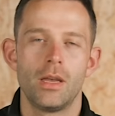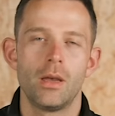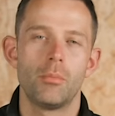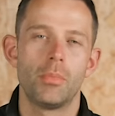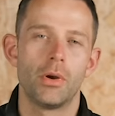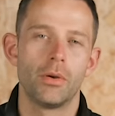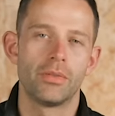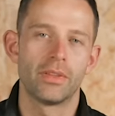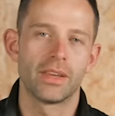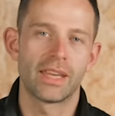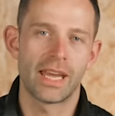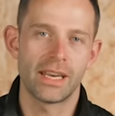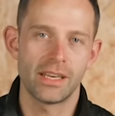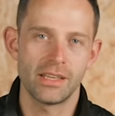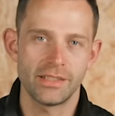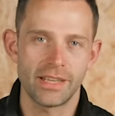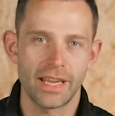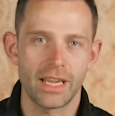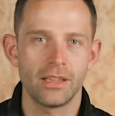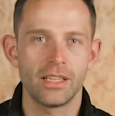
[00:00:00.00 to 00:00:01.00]
Both the
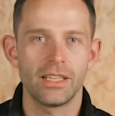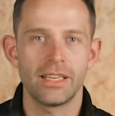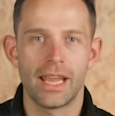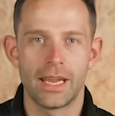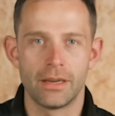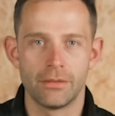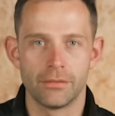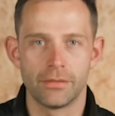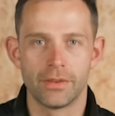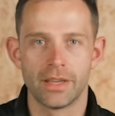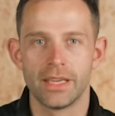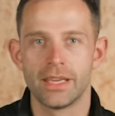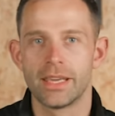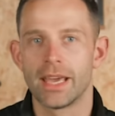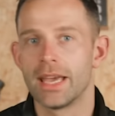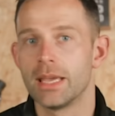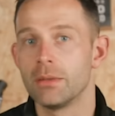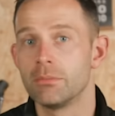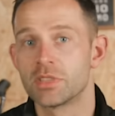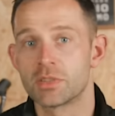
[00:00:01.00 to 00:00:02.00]
Cannondale and ENVE
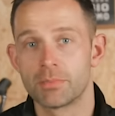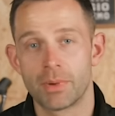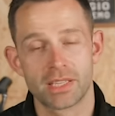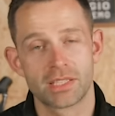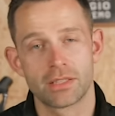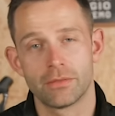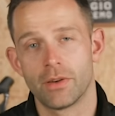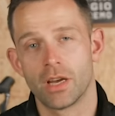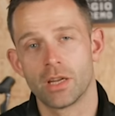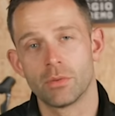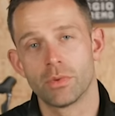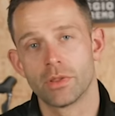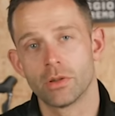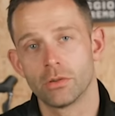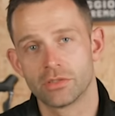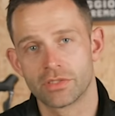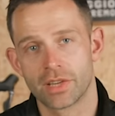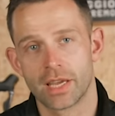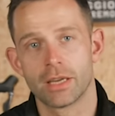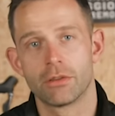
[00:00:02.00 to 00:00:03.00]
came specified with
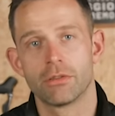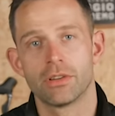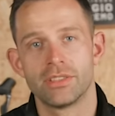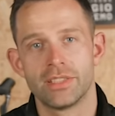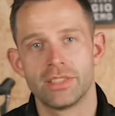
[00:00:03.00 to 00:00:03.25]
Ultegra